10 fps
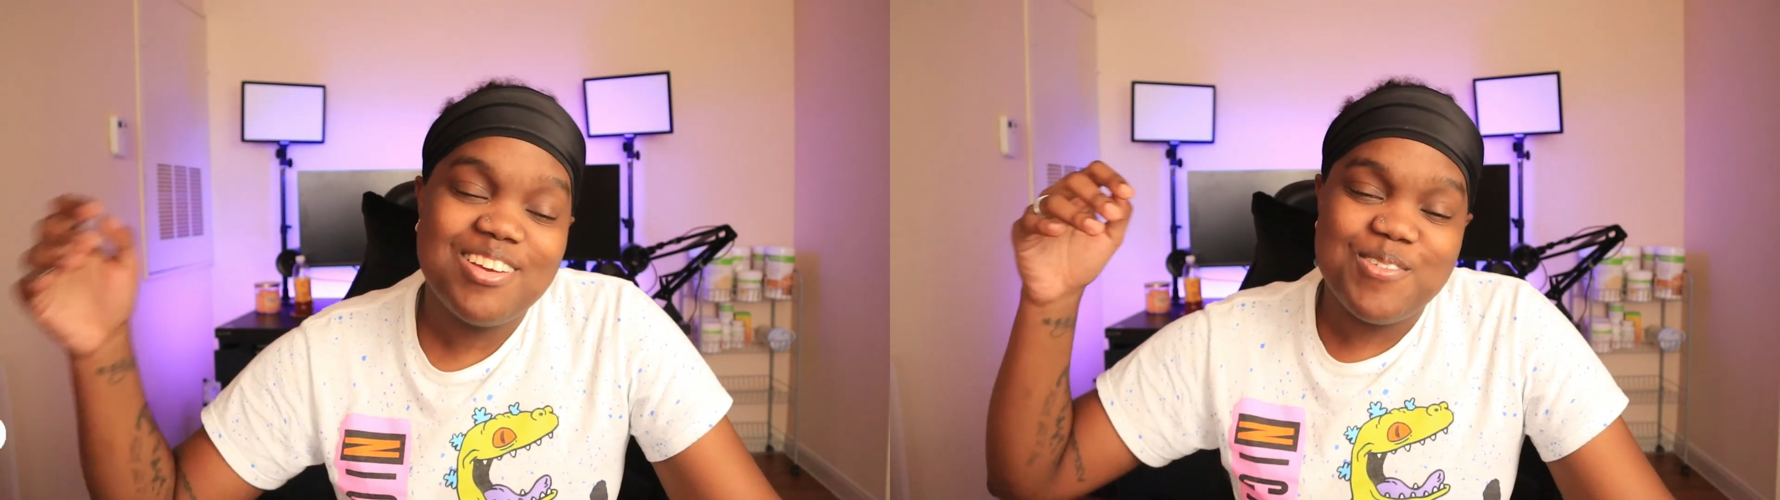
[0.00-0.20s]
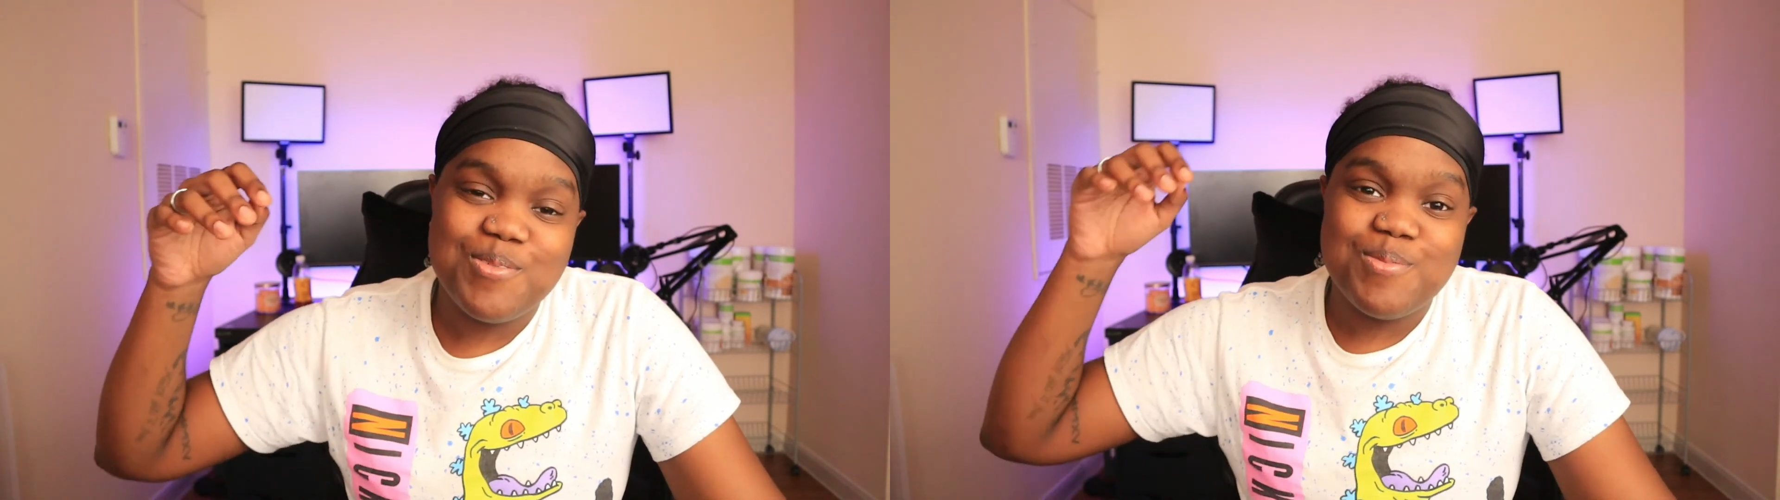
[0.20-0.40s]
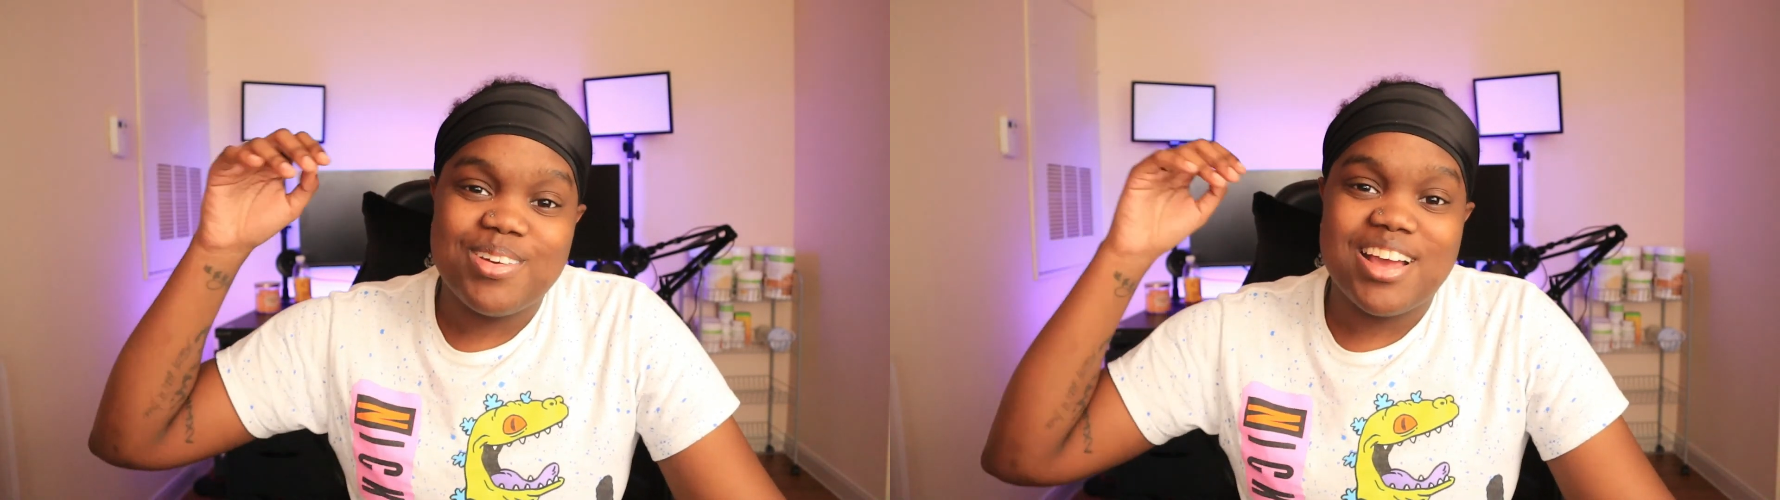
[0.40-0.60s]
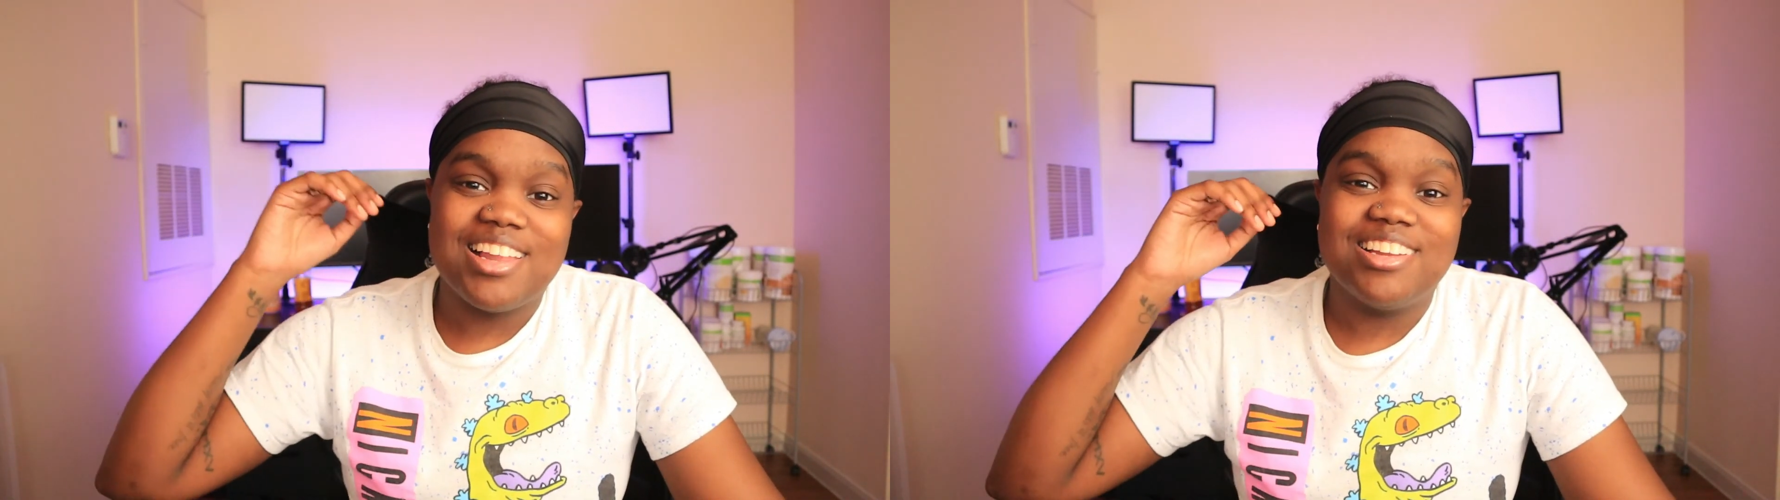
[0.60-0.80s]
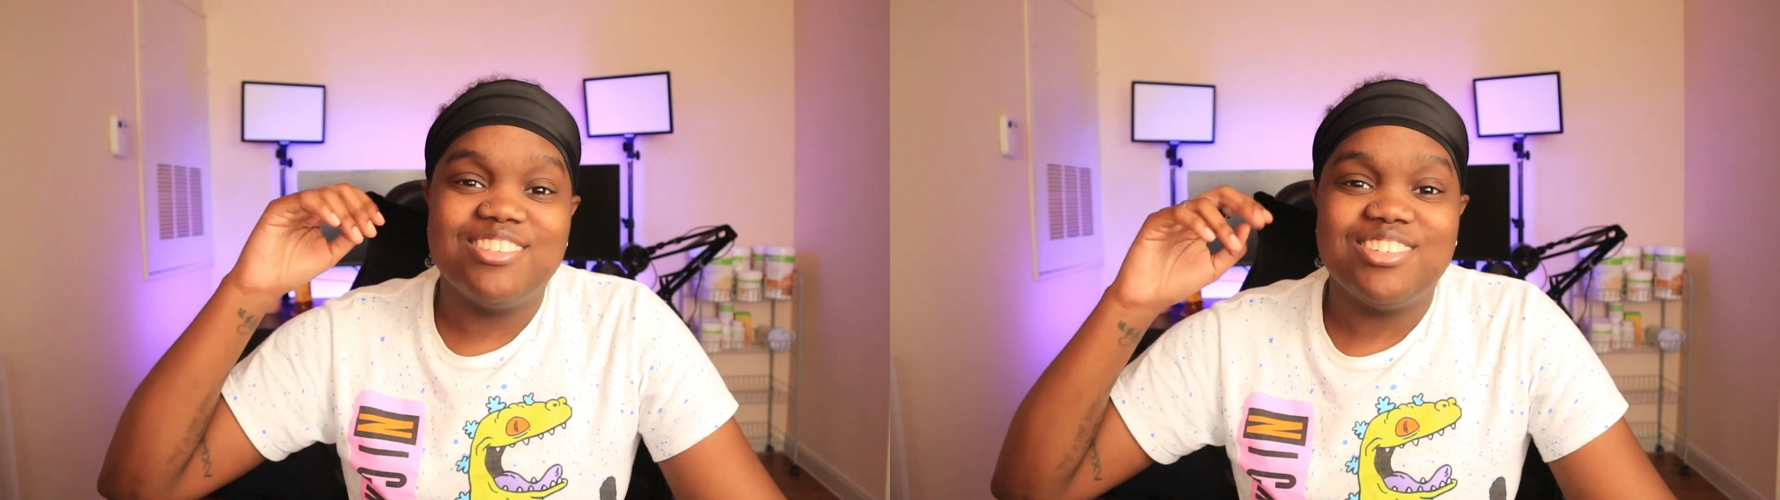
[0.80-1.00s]
Remember,
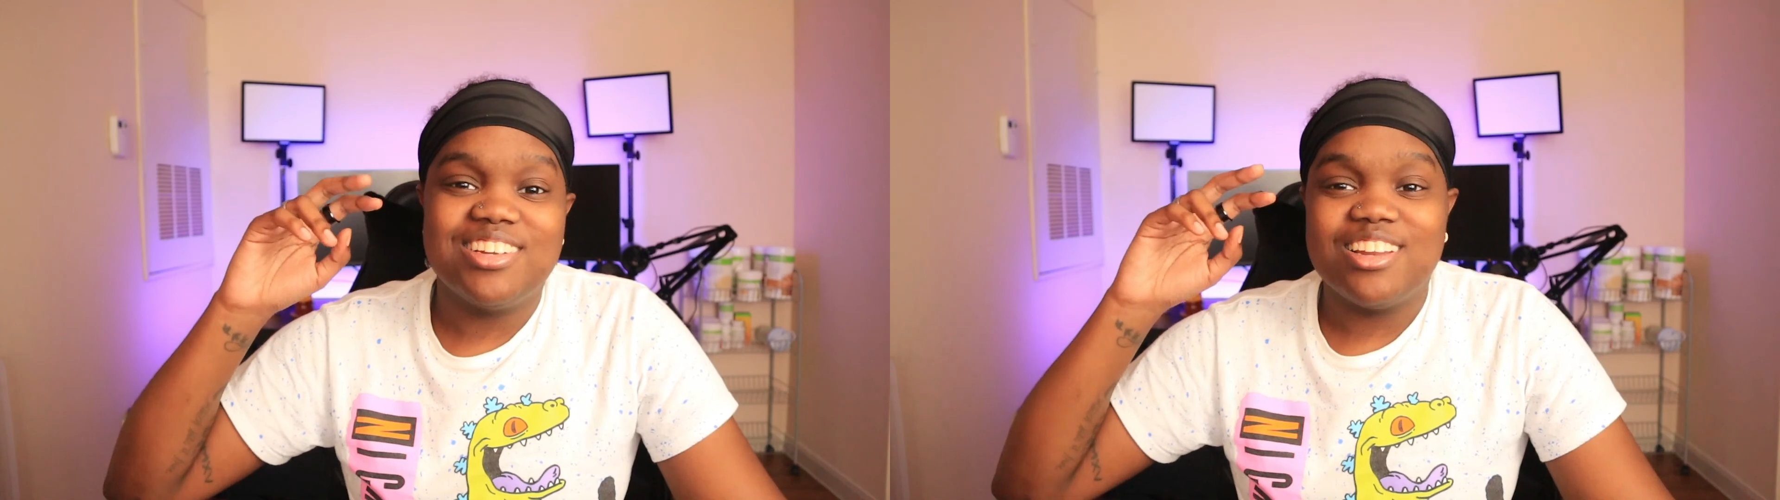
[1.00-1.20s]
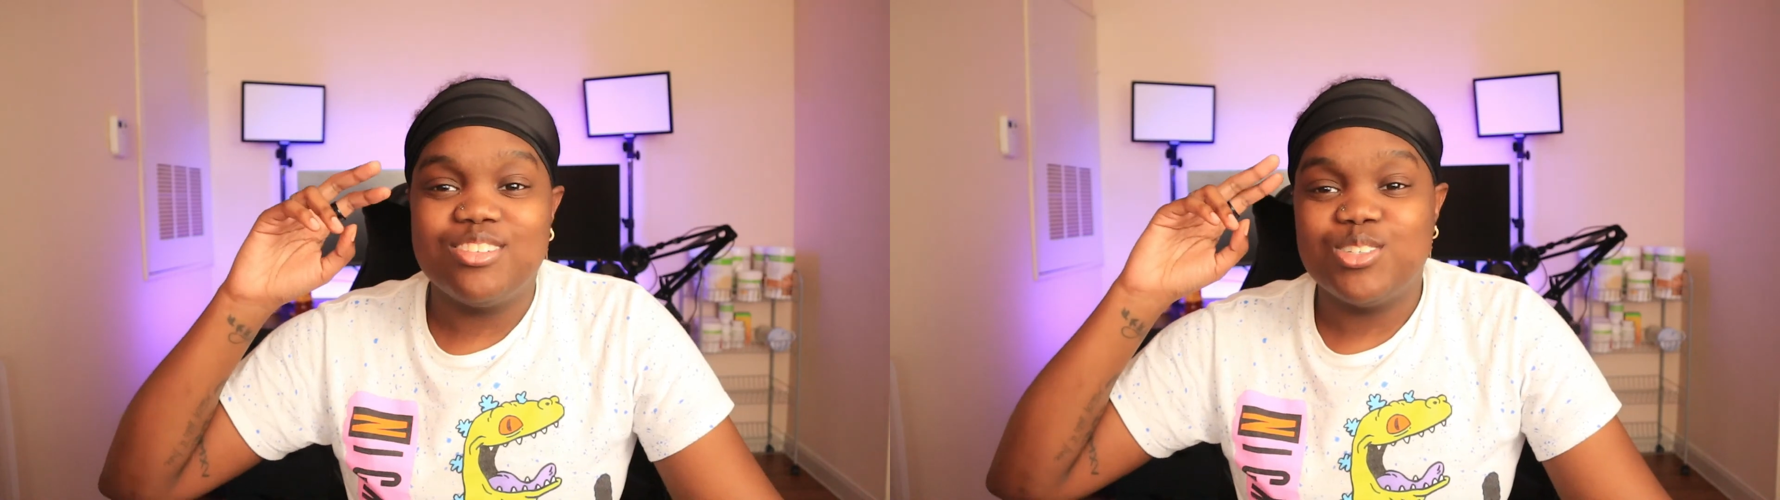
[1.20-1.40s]
God loves you and I do